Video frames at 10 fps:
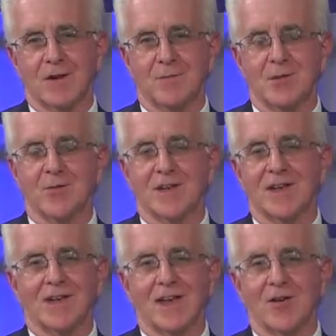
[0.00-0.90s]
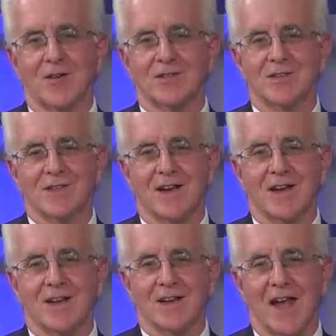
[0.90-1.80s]
community and our
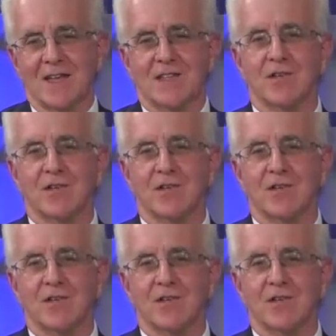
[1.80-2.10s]
society as